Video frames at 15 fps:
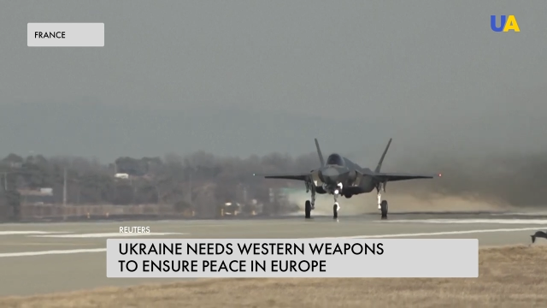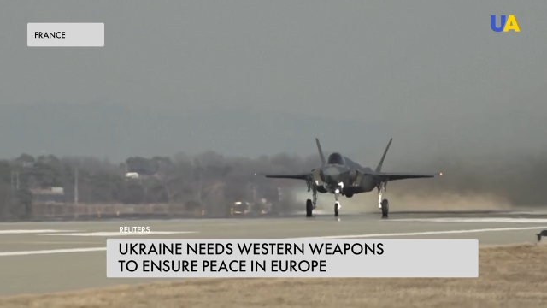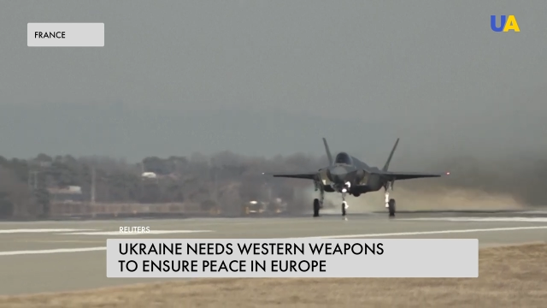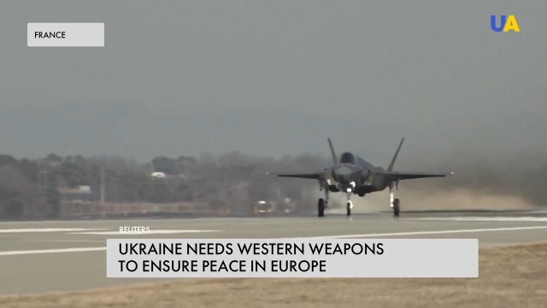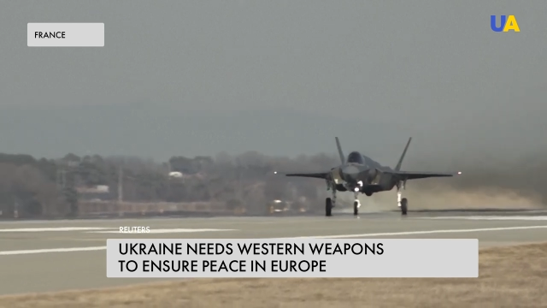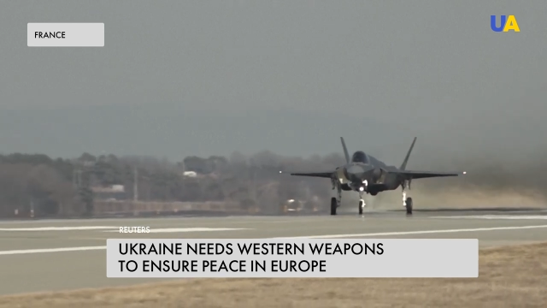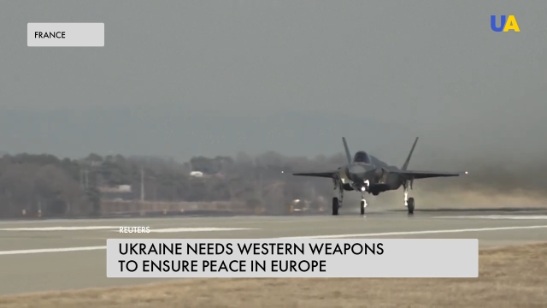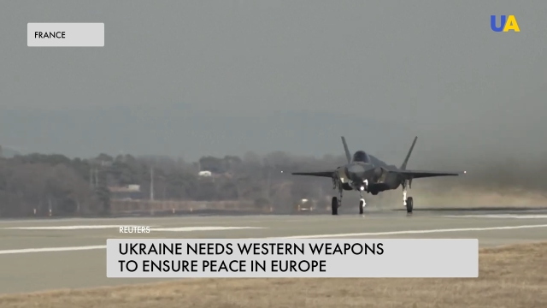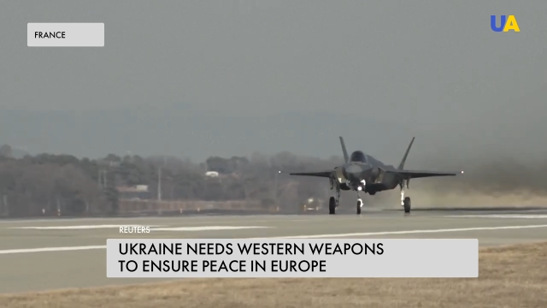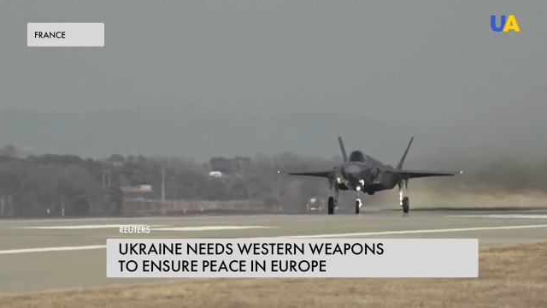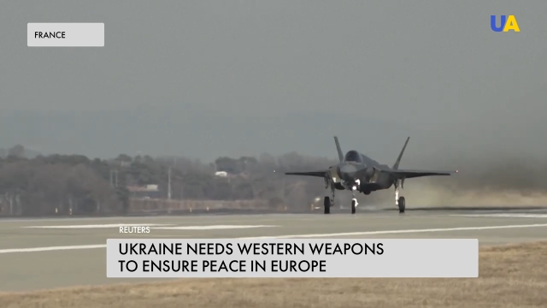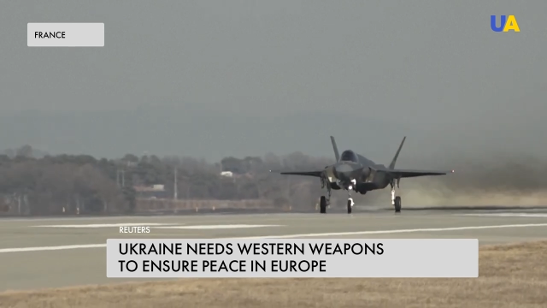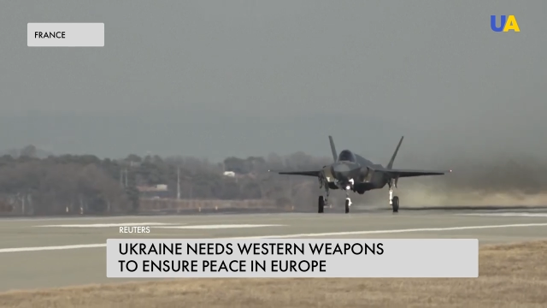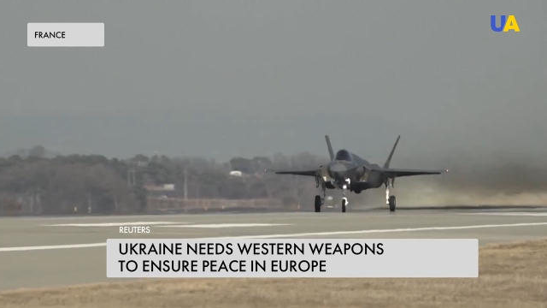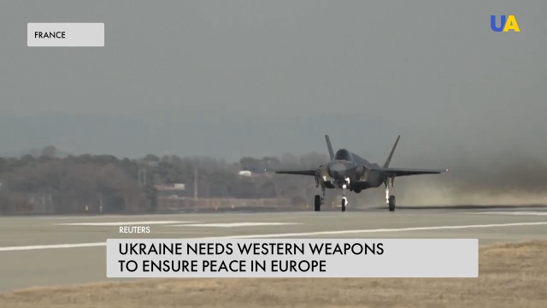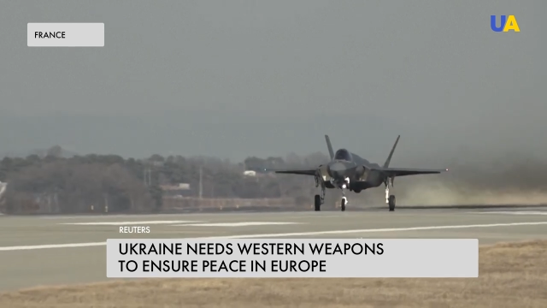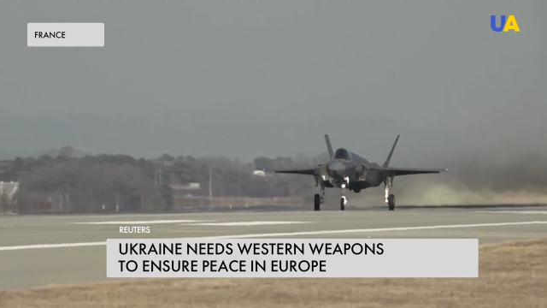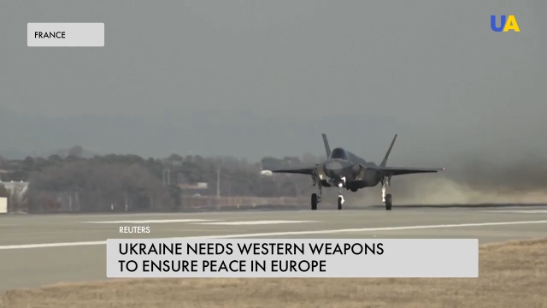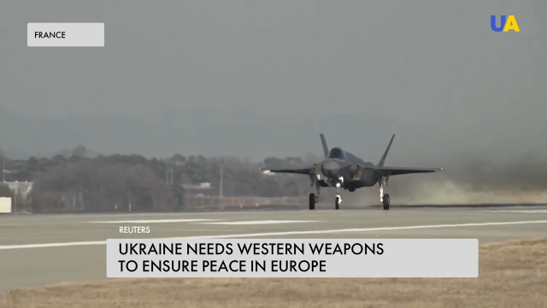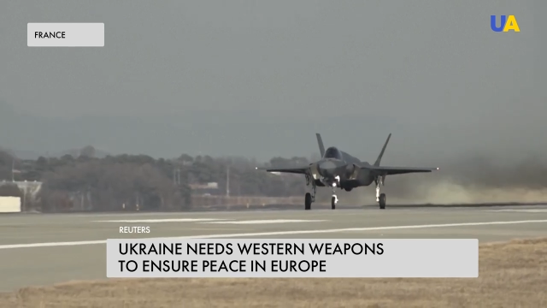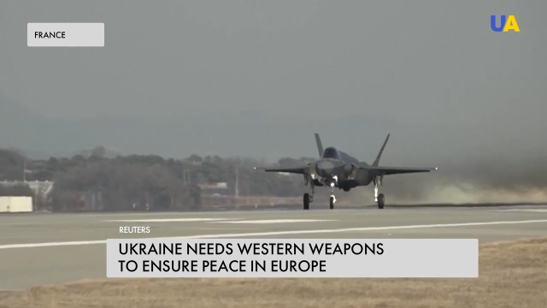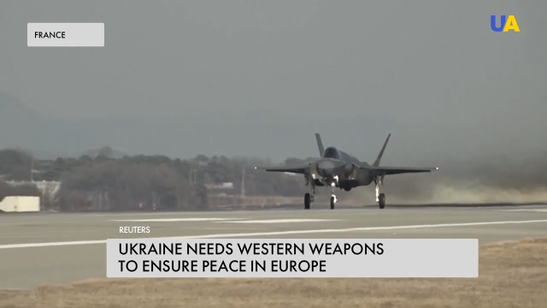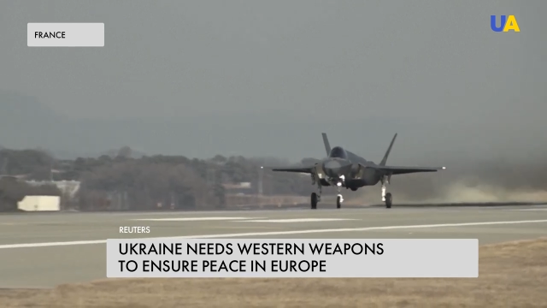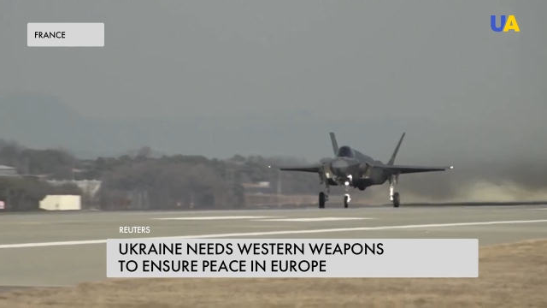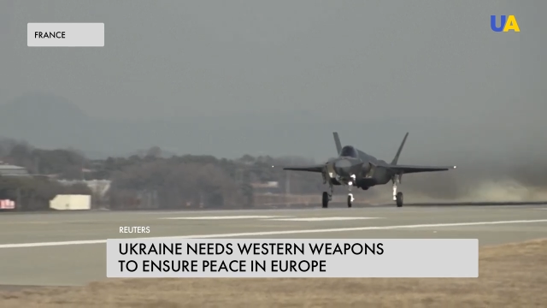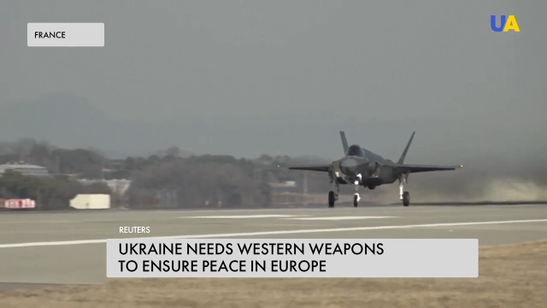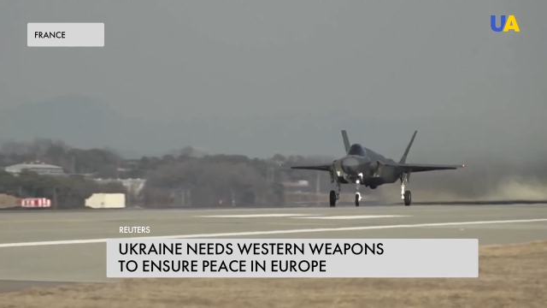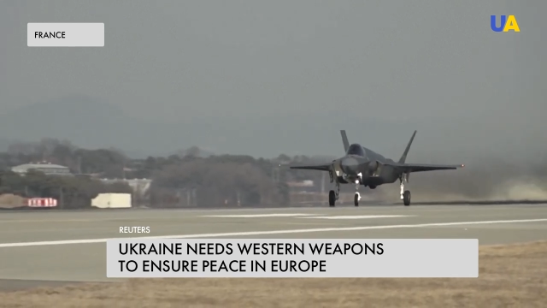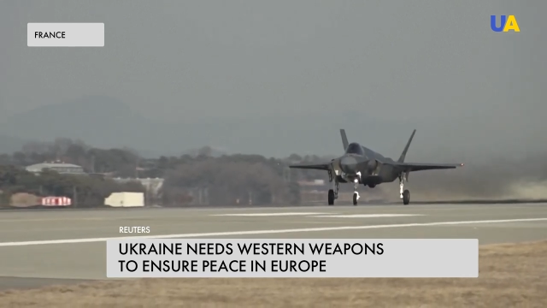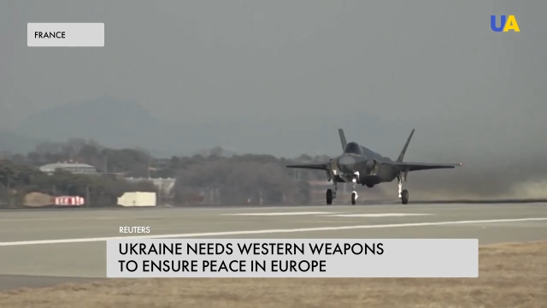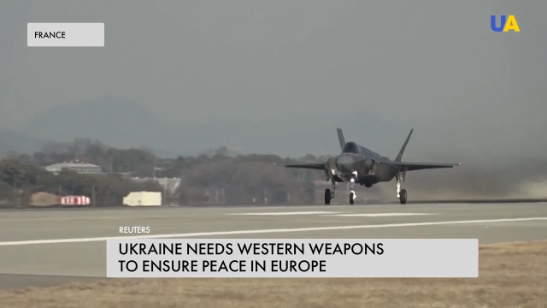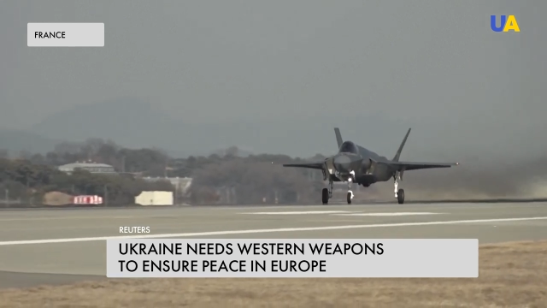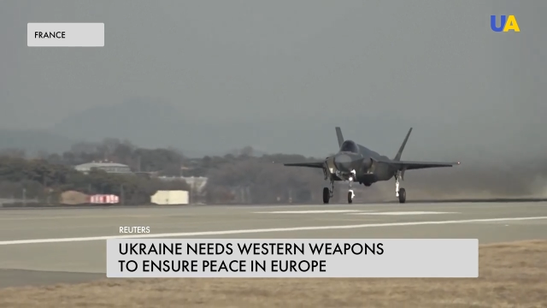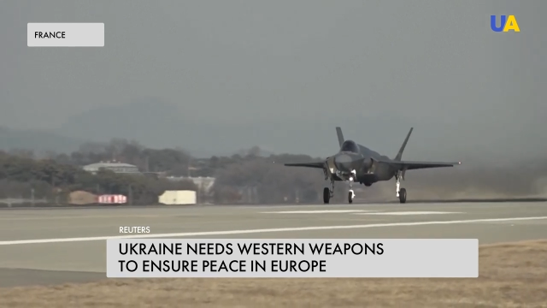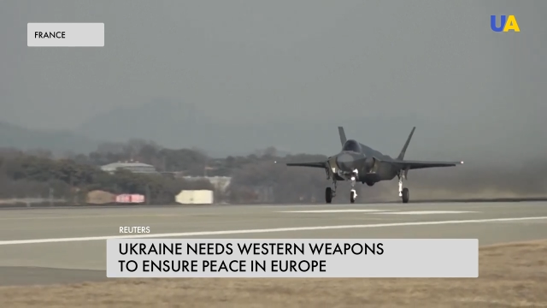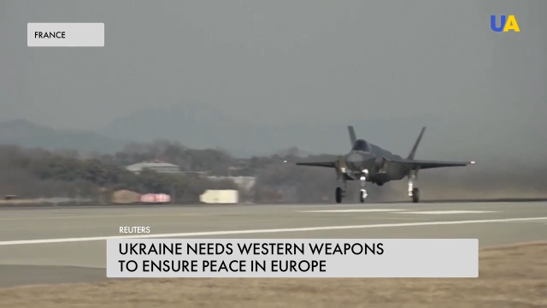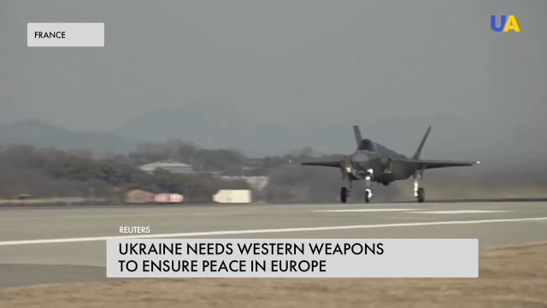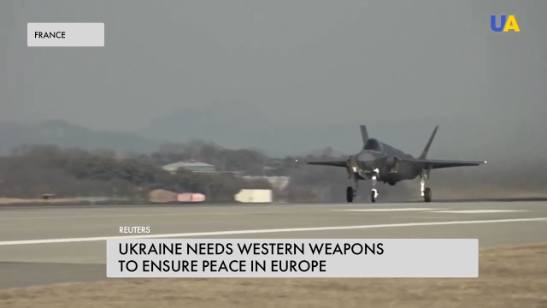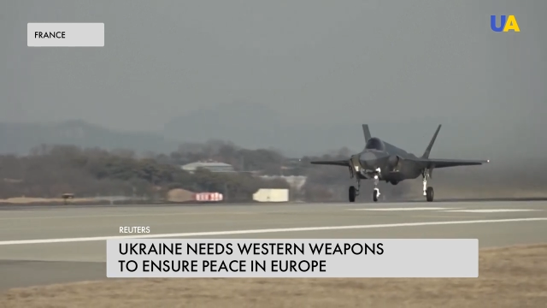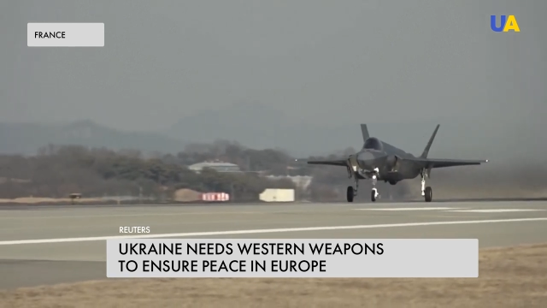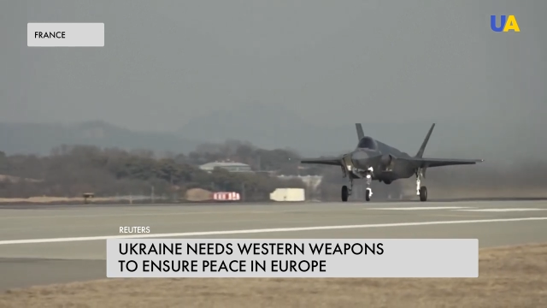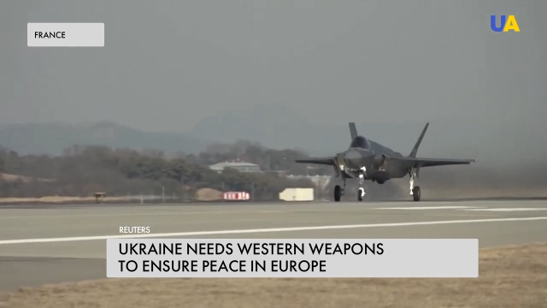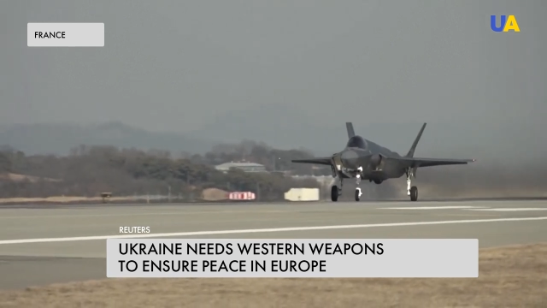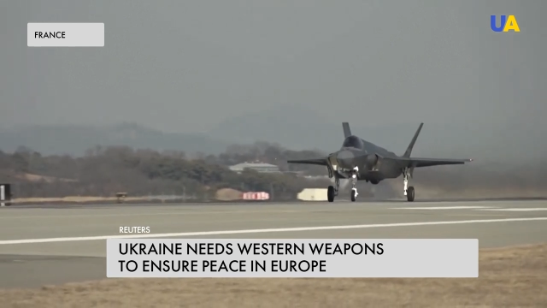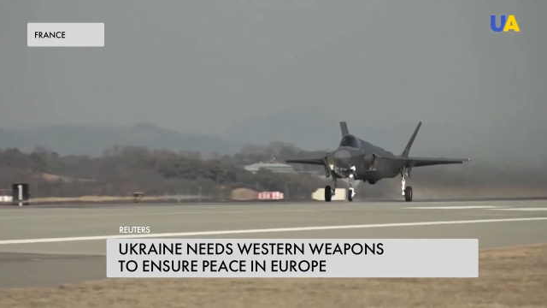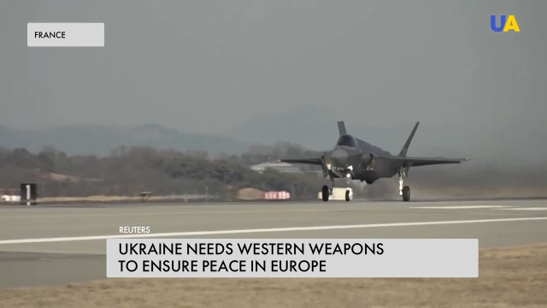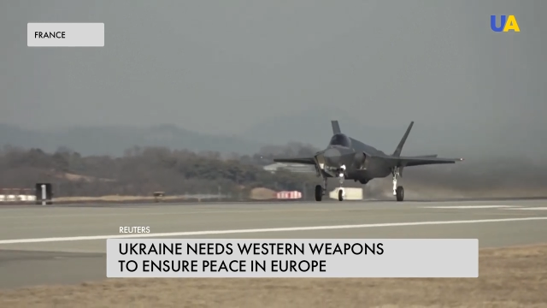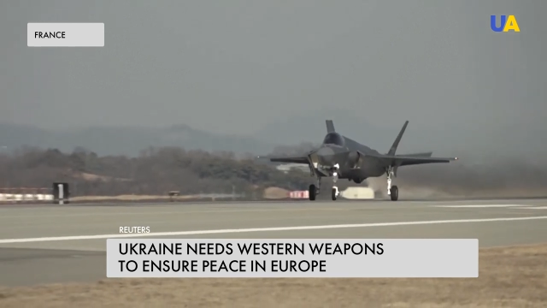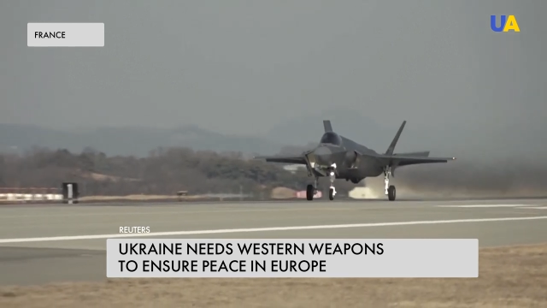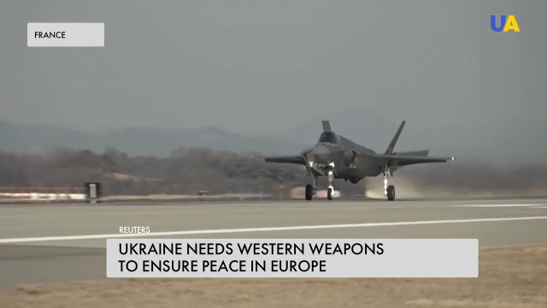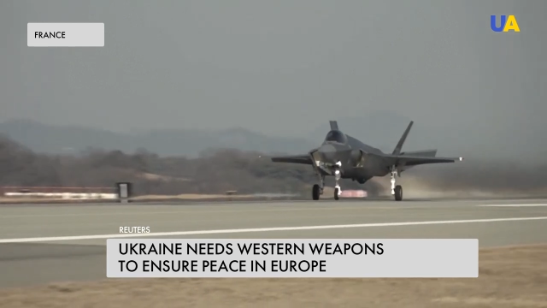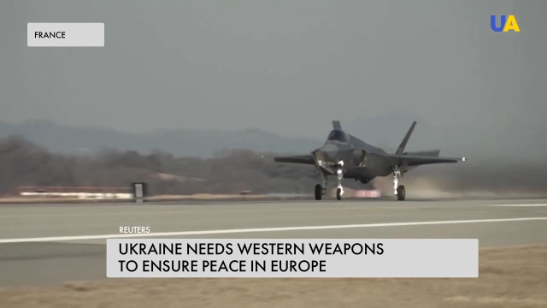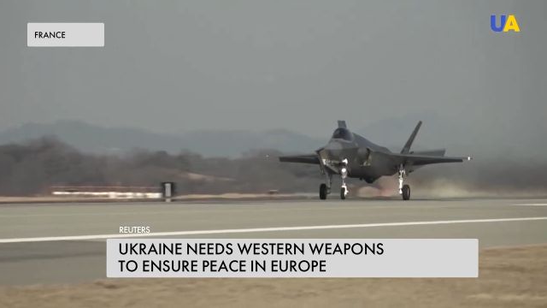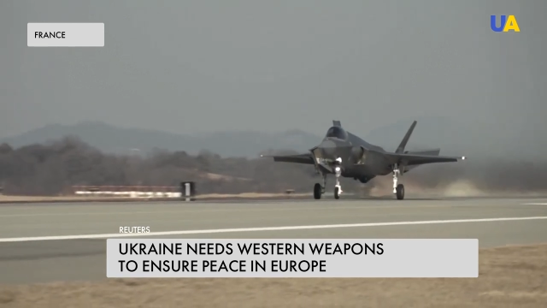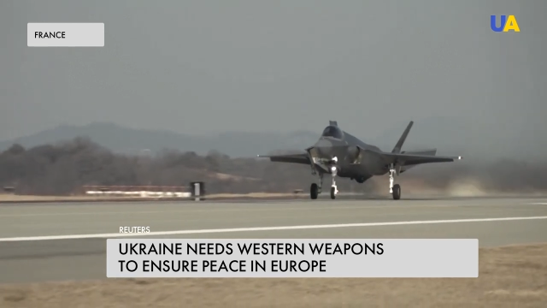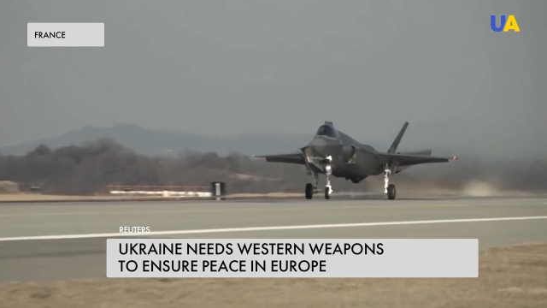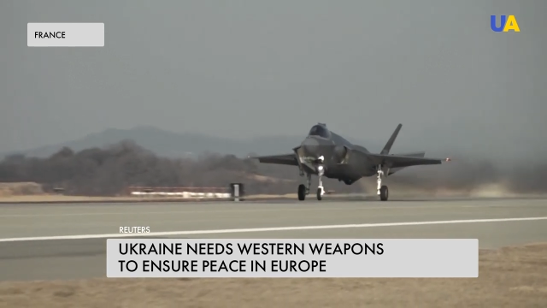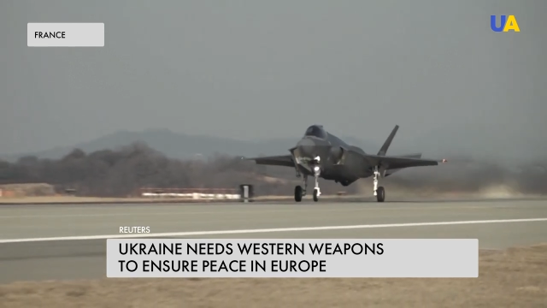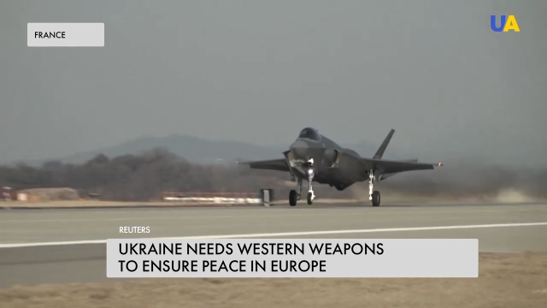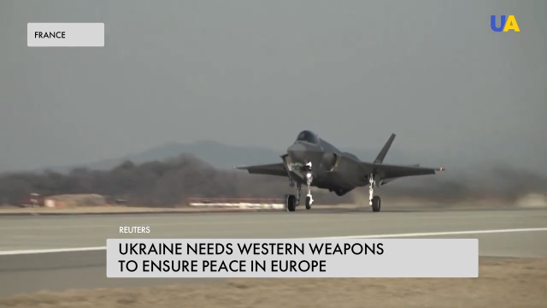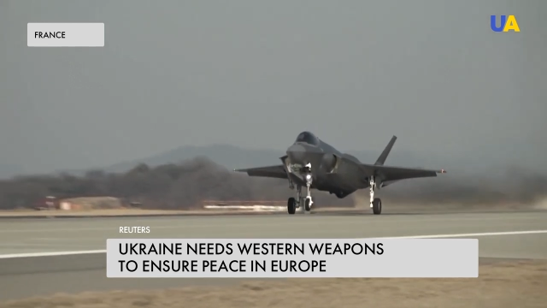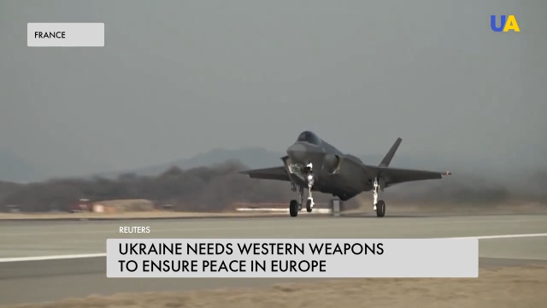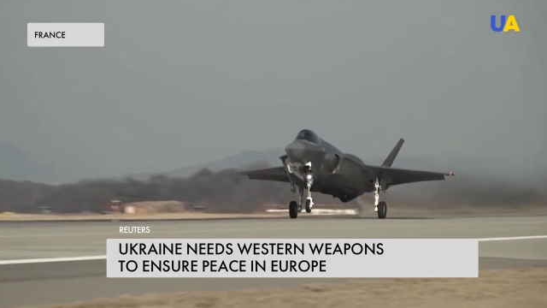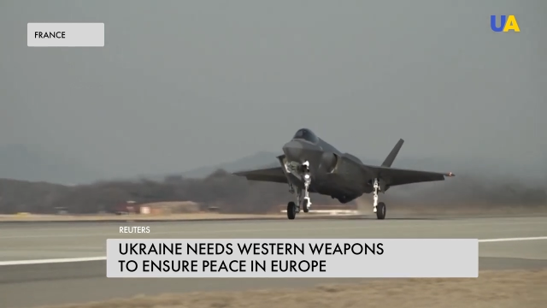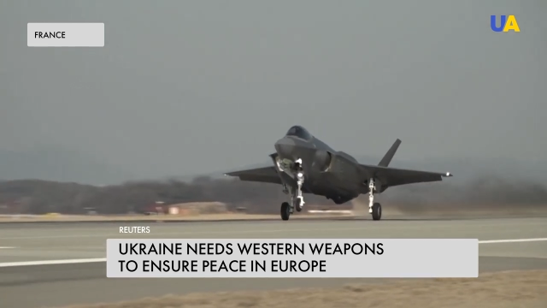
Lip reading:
Nobody's mouth can be seen.